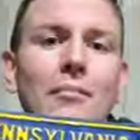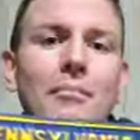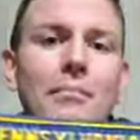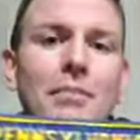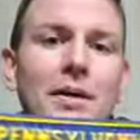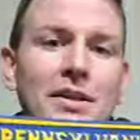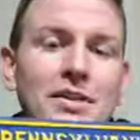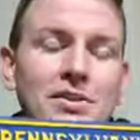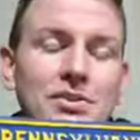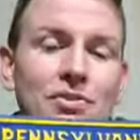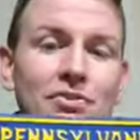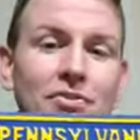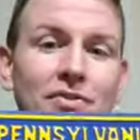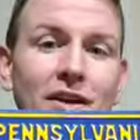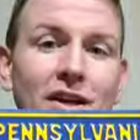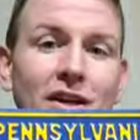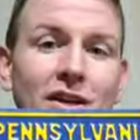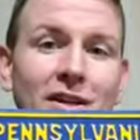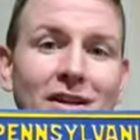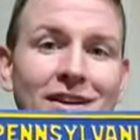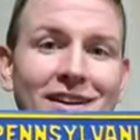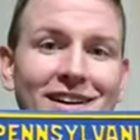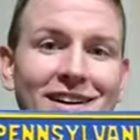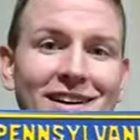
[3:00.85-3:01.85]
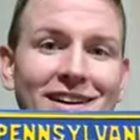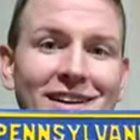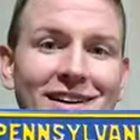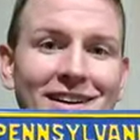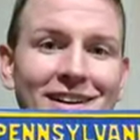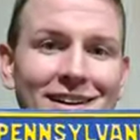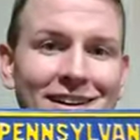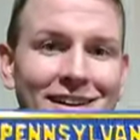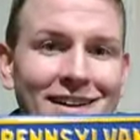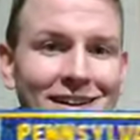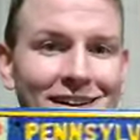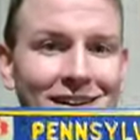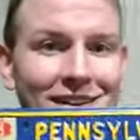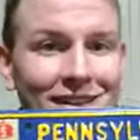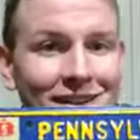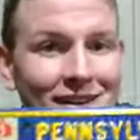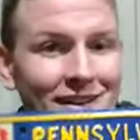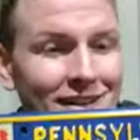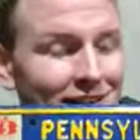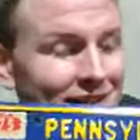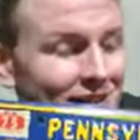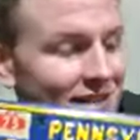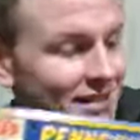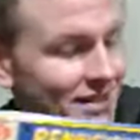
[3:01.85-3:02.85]
Pennsylvania.
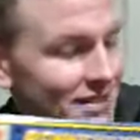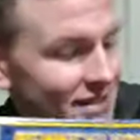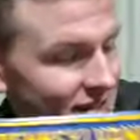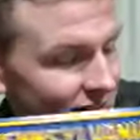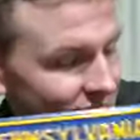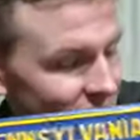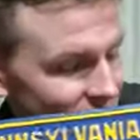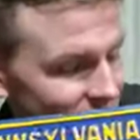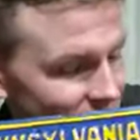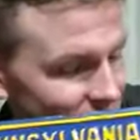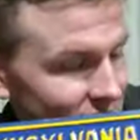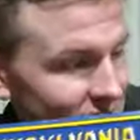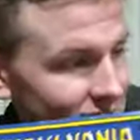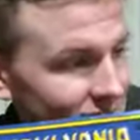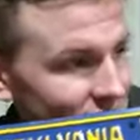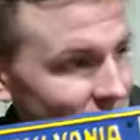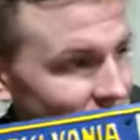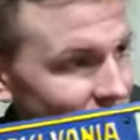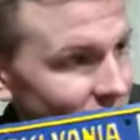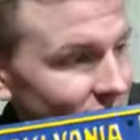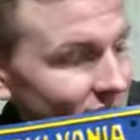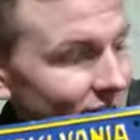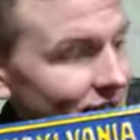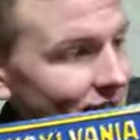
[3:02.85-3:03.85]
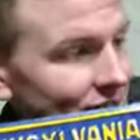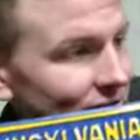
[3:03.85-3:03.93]
This is the